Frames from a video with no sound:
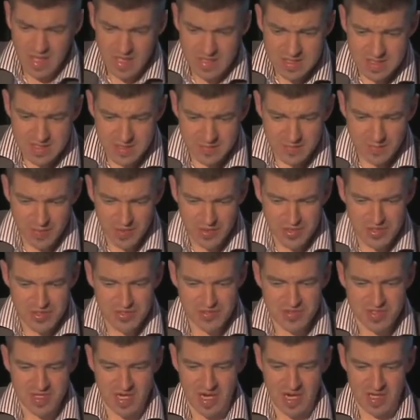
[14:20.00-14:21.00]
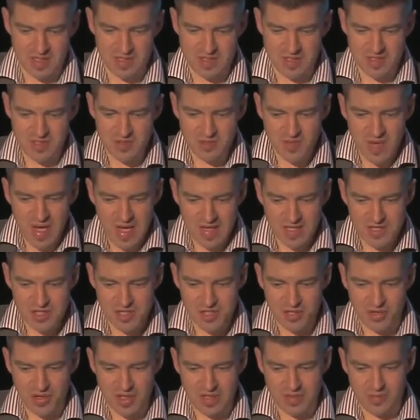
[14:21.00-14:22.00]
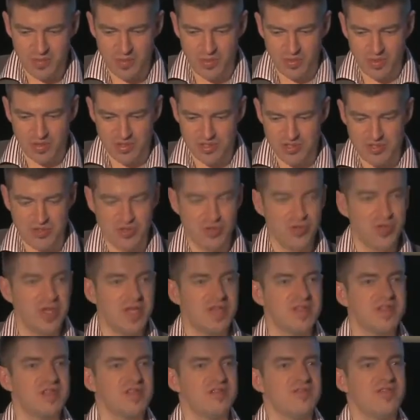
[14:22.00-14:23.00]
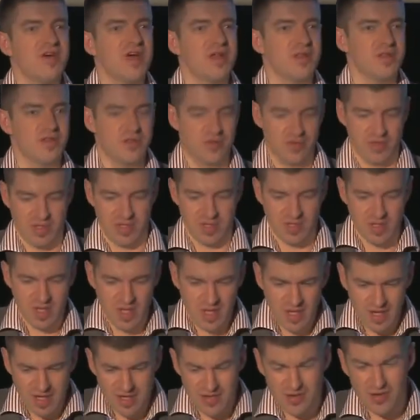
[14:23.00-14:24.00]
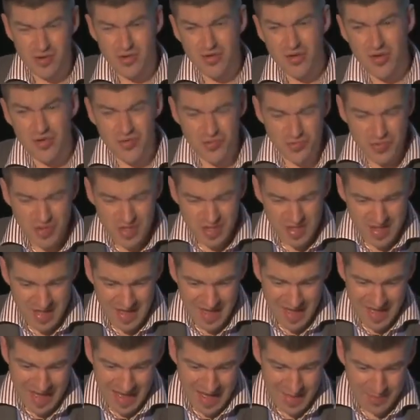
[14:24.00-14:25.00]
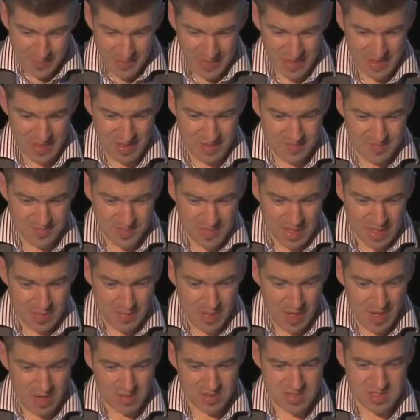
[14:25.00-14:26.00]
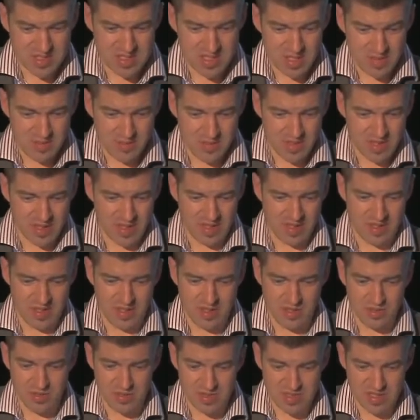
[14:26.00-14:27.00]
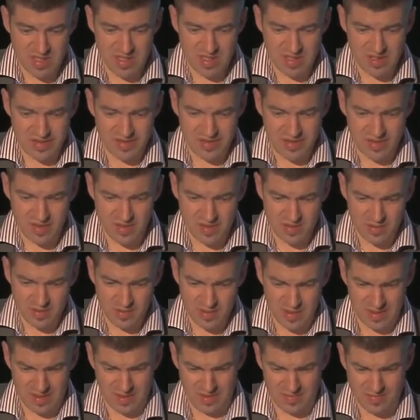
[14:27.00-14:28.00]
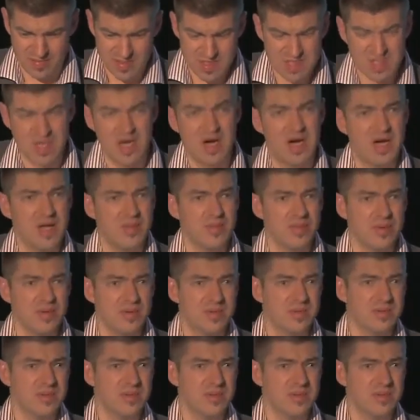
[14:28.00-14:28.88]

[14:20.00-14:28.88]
simple use case. You manage your endpoints, you look at inventory. You're not really happy about somebody using, well, Skype.